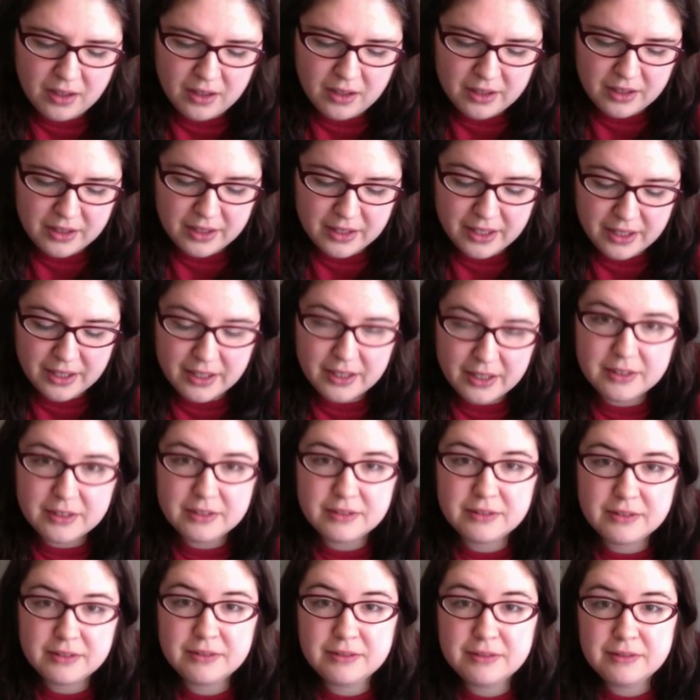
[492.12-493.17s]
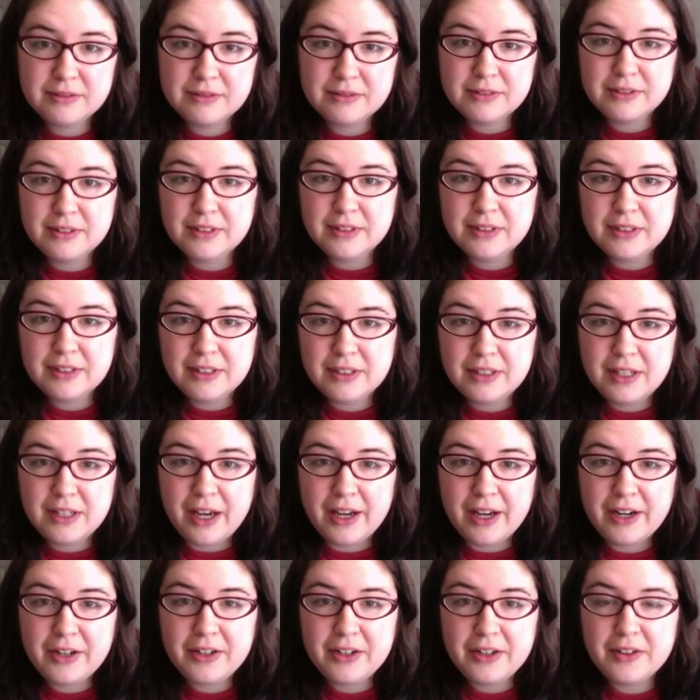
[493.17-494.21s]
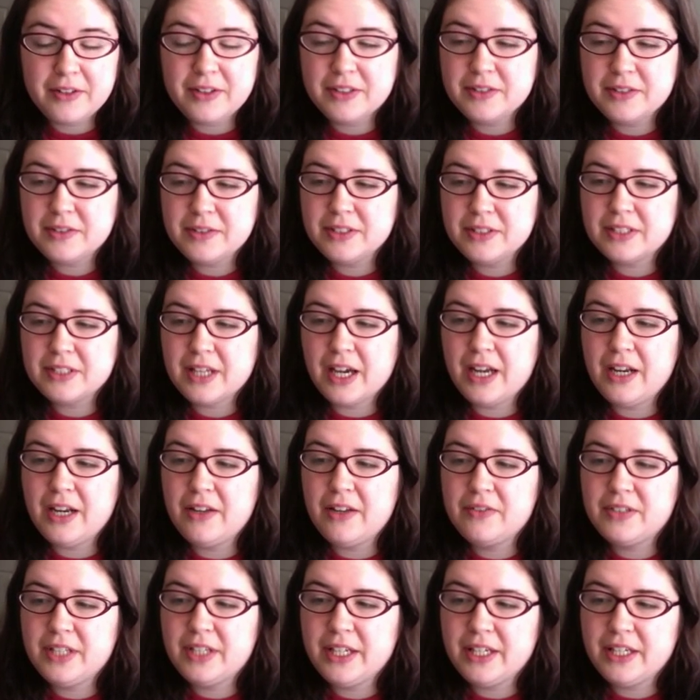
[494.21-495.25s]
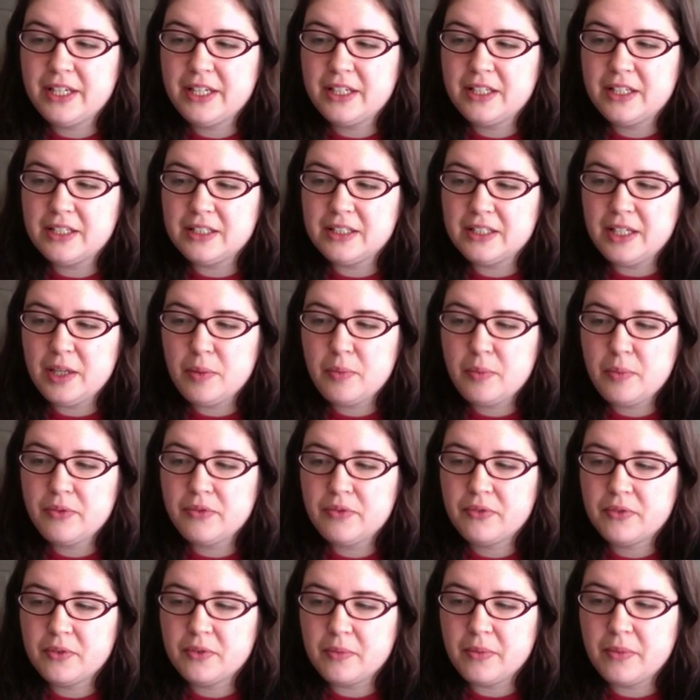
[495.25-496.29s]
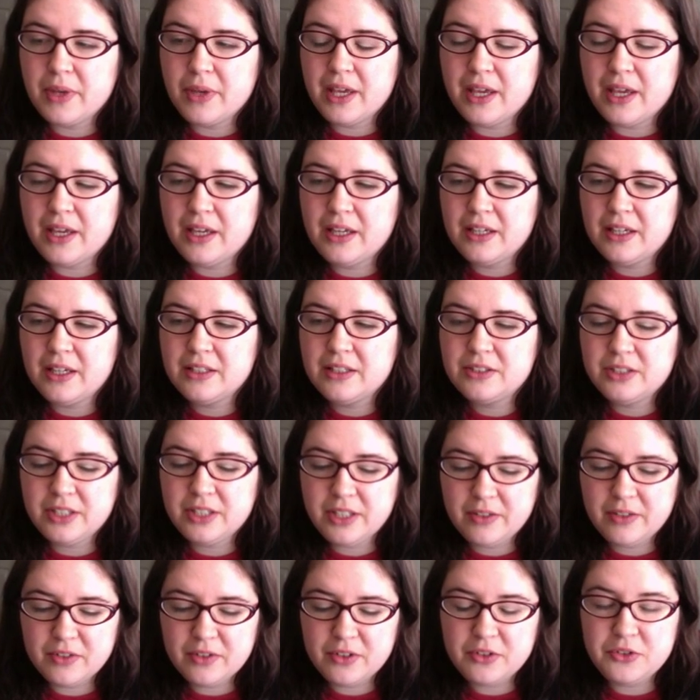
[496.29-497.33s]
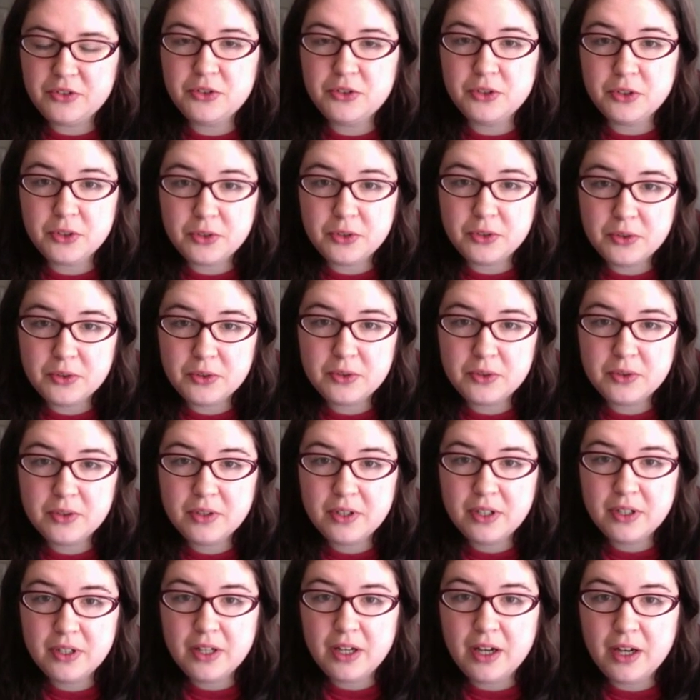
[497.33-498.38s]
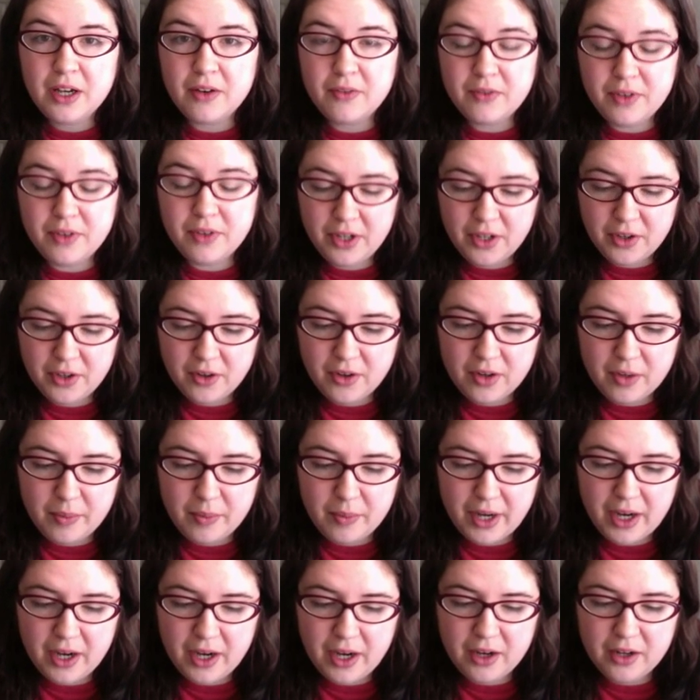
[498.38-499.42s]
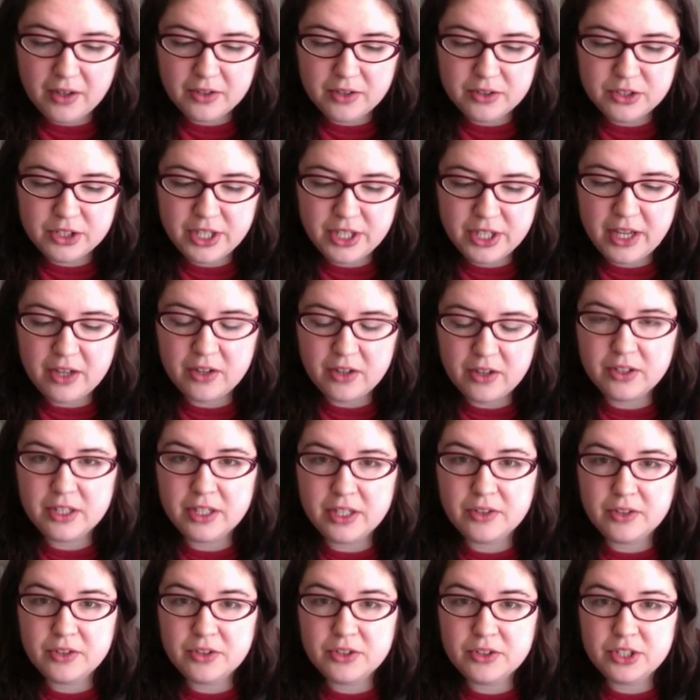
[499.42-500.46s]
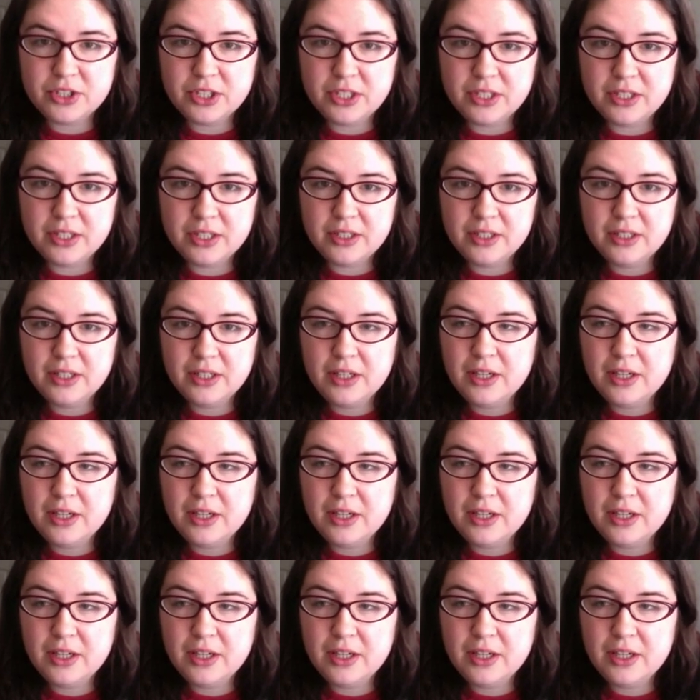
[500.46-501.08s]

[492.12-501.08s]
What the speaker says: Yeah. I don't know. This is kind of taking a leap for me to even do a video about channeled energy,